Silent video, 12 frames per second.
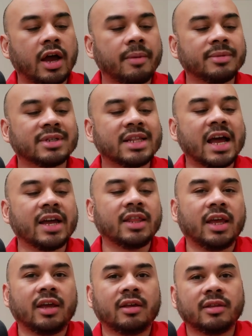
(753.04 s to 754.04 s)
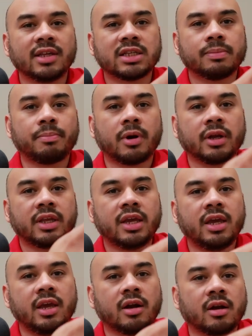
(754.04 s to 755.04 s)
I'm sliding, this part
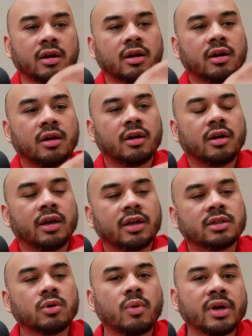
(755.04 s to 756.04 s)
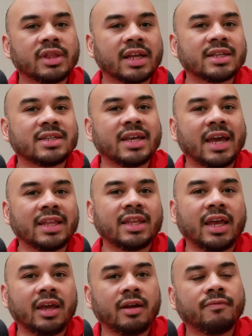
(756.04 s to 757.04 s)
here is the one that's
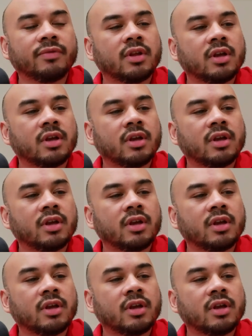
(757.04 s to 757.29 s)
hitting